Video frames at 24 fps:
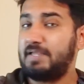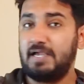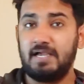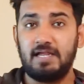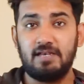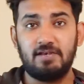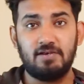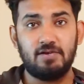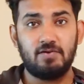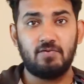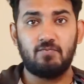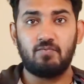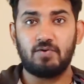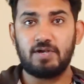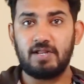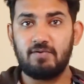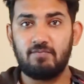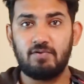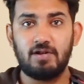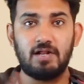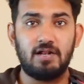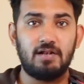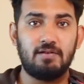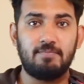And
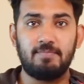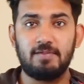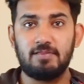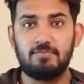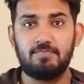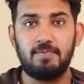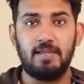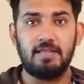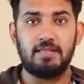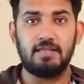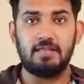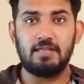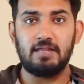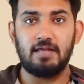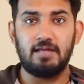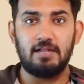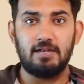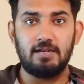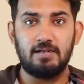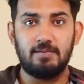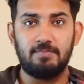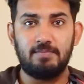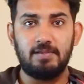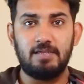whatever I'll be speaking,
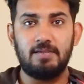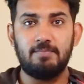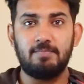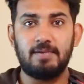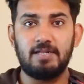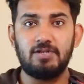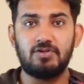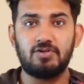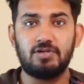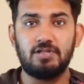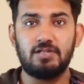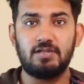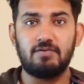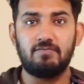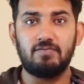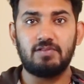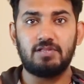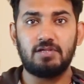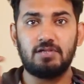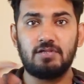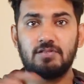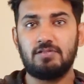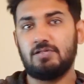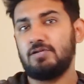I'll be mentioning
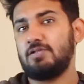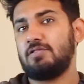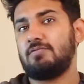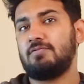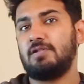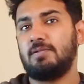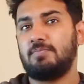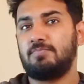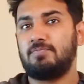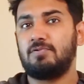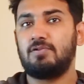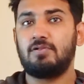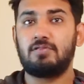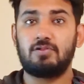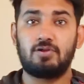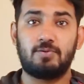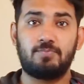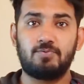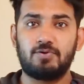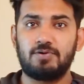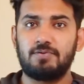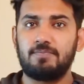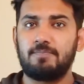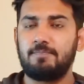everything in the
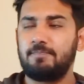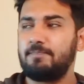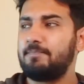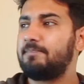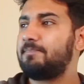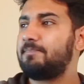description.